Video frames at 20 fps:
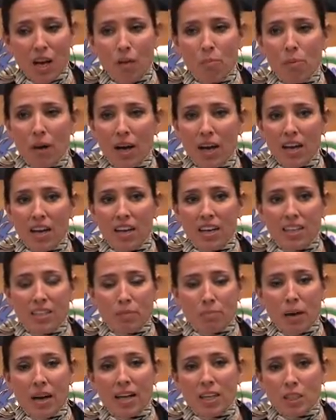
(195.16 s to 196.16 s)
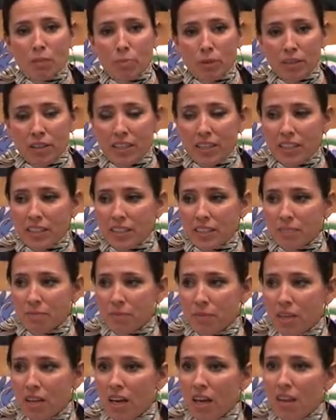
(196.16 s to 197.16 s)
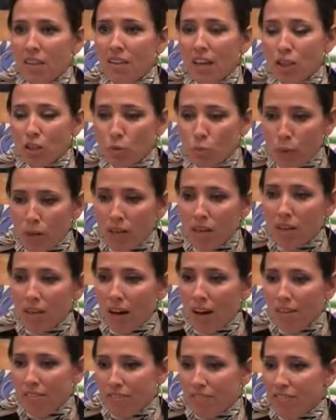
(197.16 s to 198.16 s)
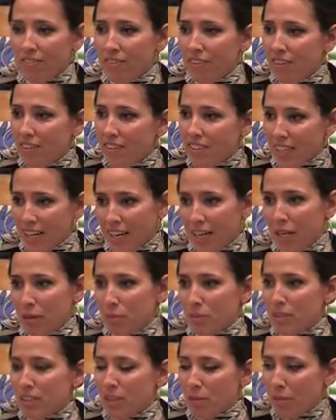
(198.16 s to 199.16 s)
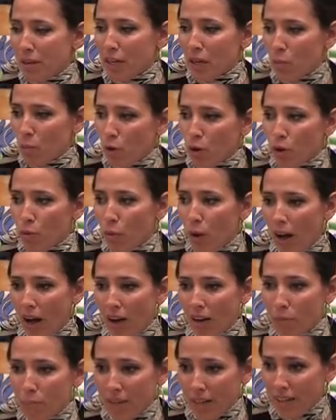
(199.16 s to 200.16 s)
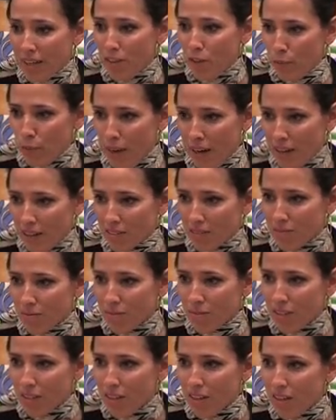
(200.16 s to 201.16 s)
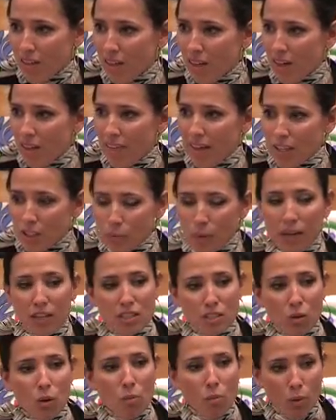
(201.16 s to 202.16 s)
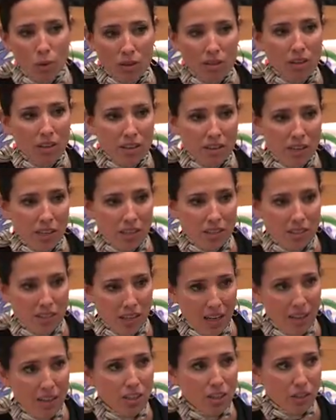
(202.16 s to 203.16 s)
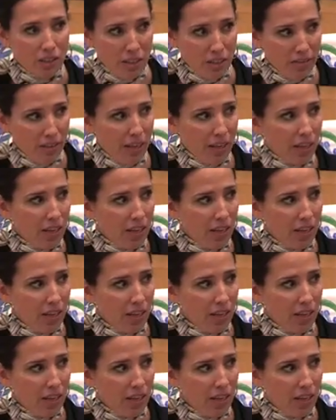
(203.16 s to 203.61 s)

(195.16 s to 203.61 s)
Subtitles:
but it is my experience that you win enough times to make it worthwhile being in the ring. And that's why it's so important that you're here today, that you're in there.